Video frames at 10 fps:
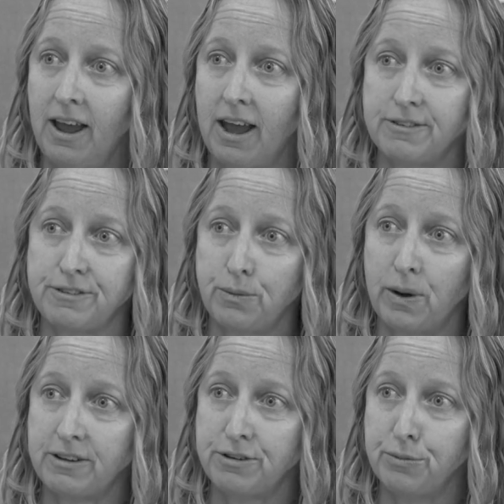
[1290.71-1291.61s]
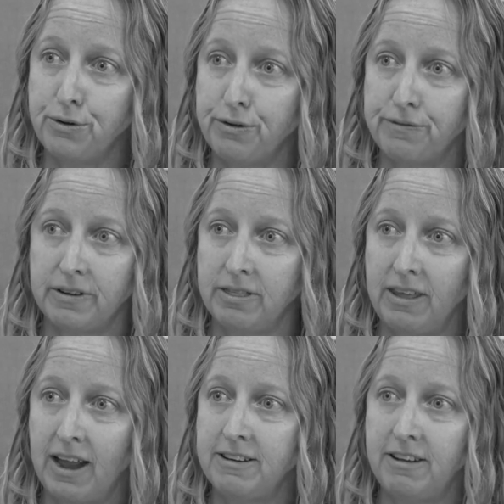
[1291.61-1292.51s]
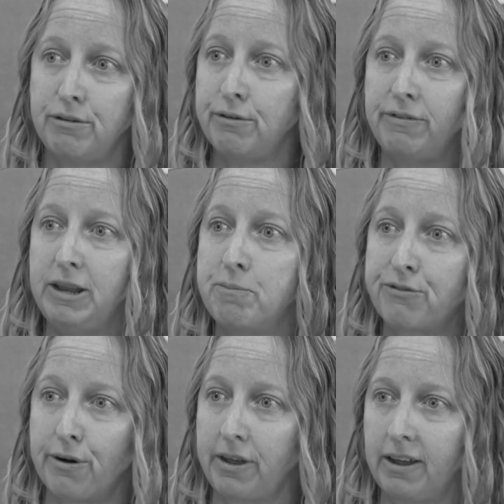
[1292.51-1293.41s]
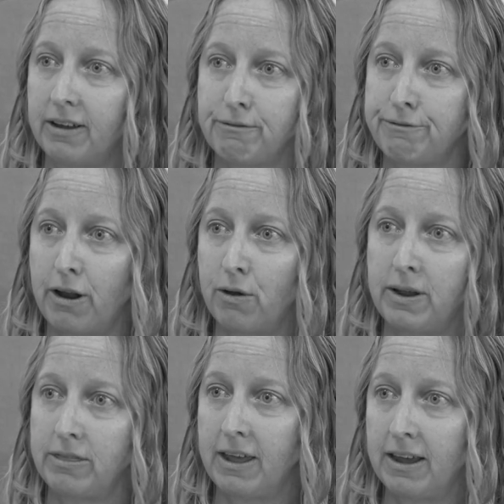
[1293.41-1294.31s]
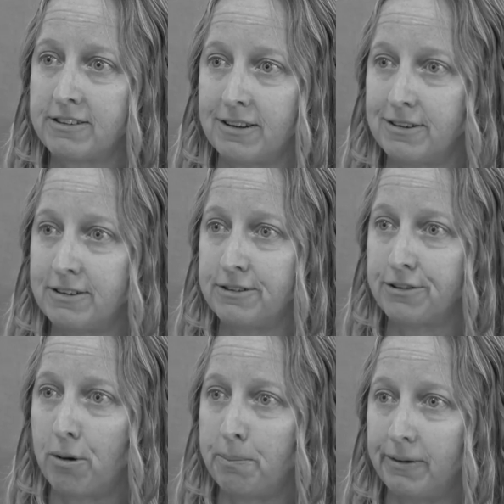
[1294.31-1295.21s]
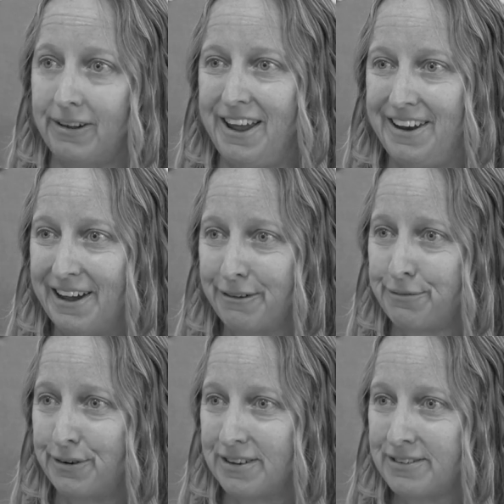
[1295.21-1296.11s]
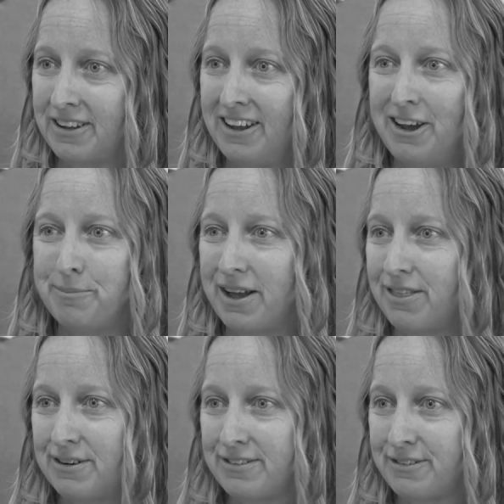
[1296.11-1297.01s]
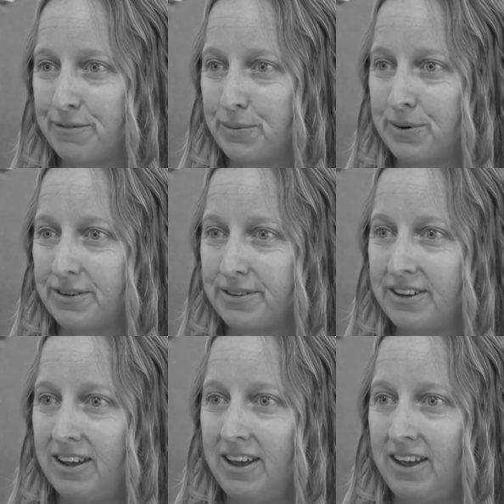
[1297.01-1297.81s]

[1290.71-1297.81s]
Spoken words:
as the way to move, and the idea of leapfrogging and following the excellent example laid out for us by the rest of the world.